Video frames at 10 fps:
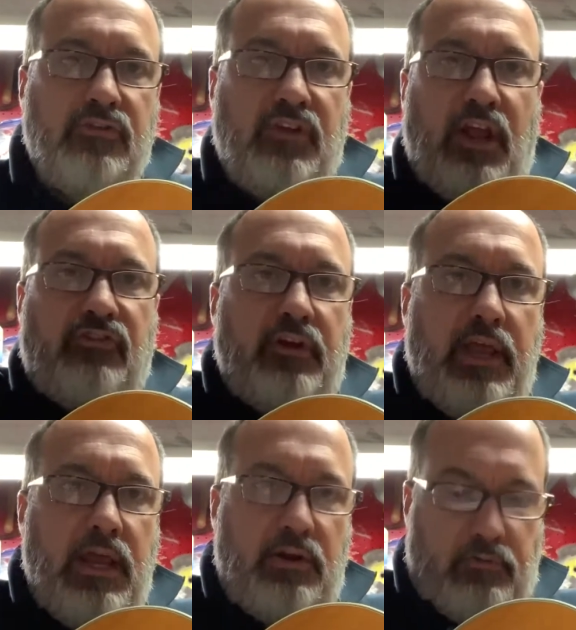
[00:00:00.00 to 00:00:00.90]
to get your
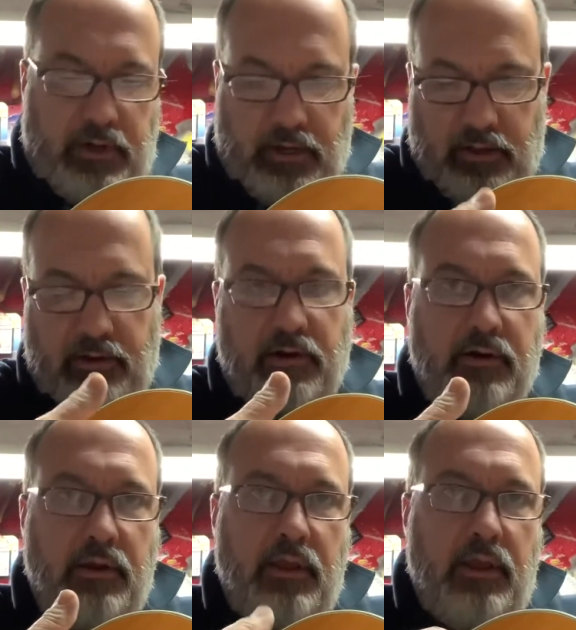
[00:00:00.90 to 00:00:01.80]
hand around in there,
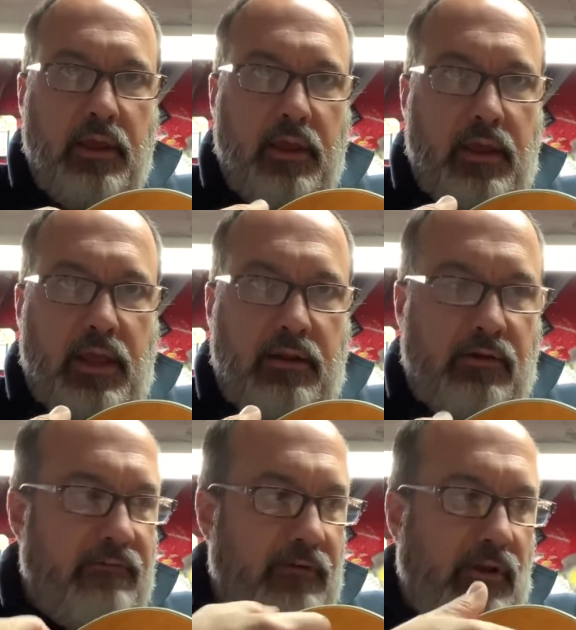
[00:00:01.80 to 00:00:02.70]
and you're
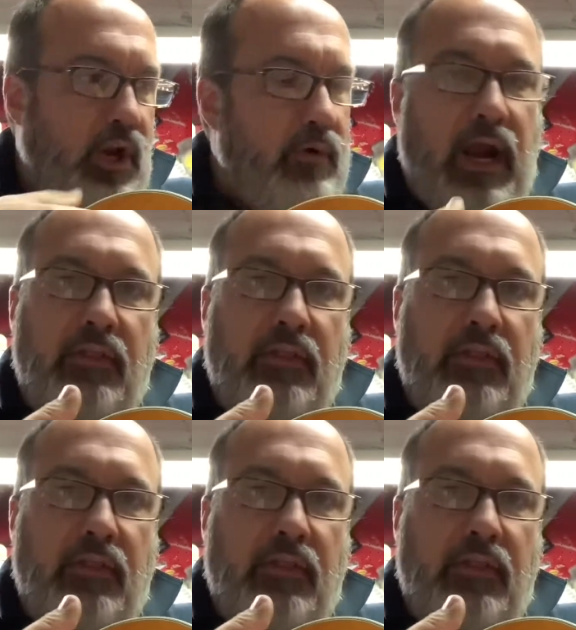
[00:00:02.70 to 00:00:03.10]
feeling around in the